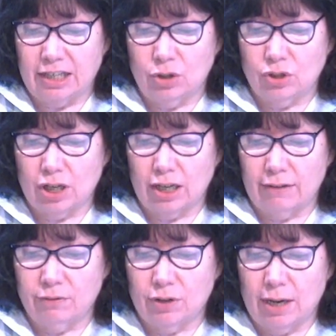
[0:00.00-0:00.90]
You shall
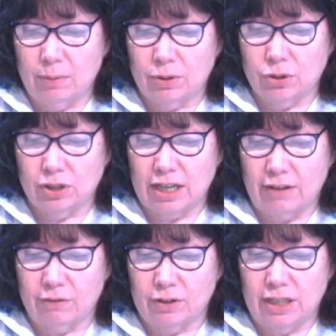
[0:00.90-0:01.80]
love your neighbor as yourself.
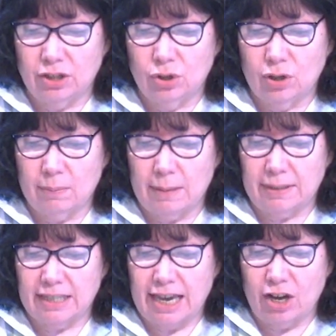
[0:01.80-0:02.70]
On these two
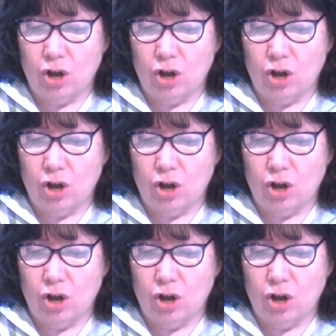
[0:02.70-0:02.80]
commandments hang